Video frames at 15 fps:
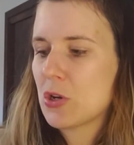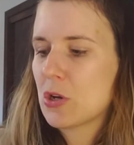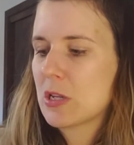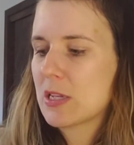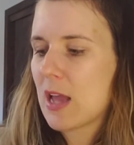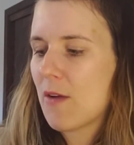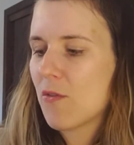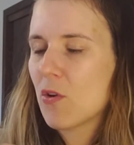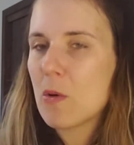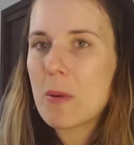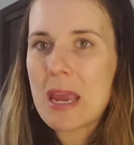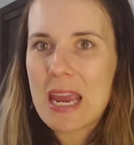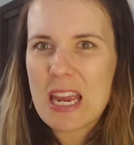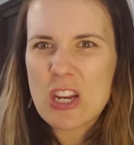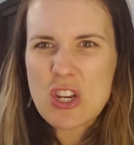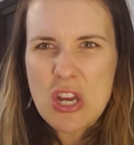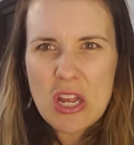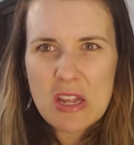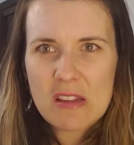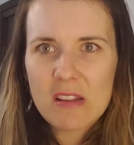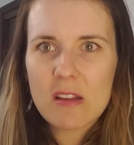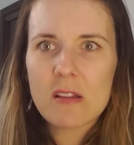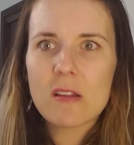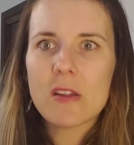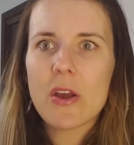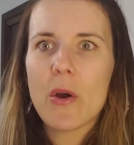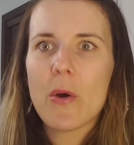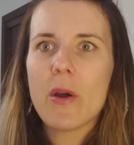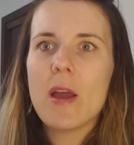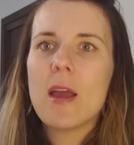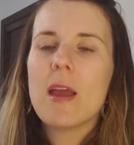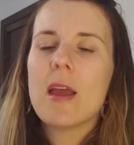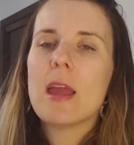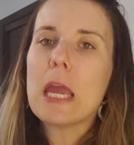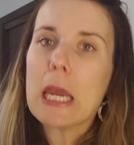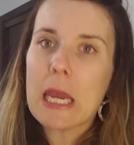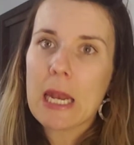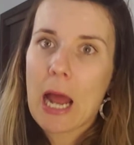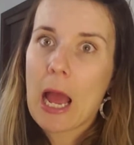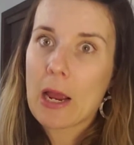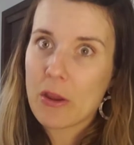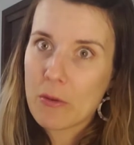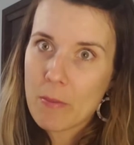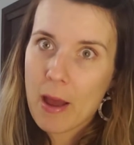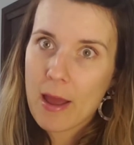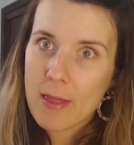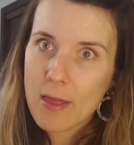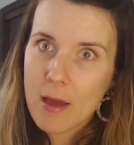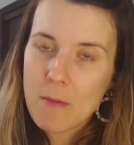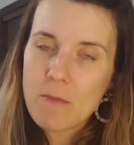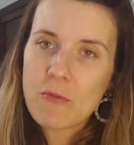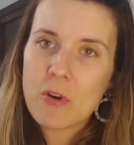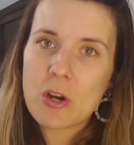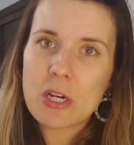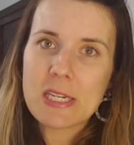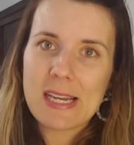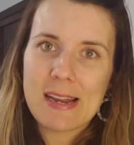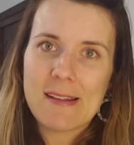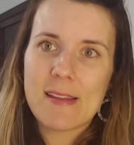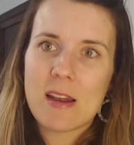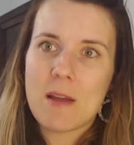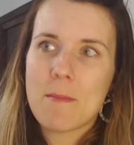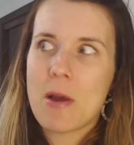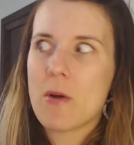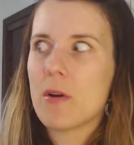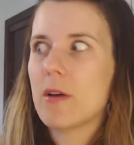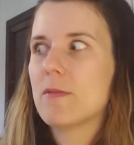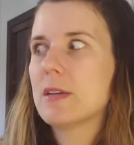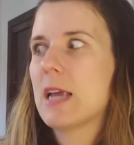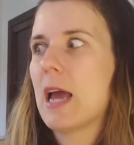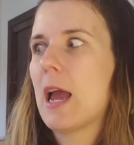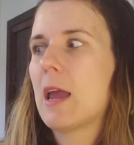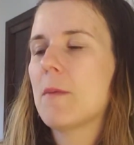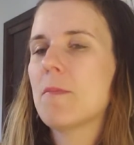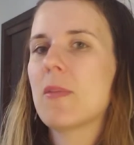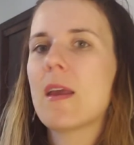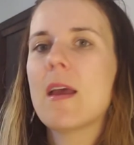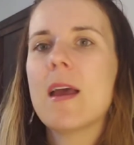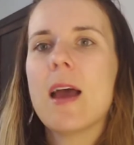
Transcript: There's several pages, and so it can occupy them for a decent amount of time.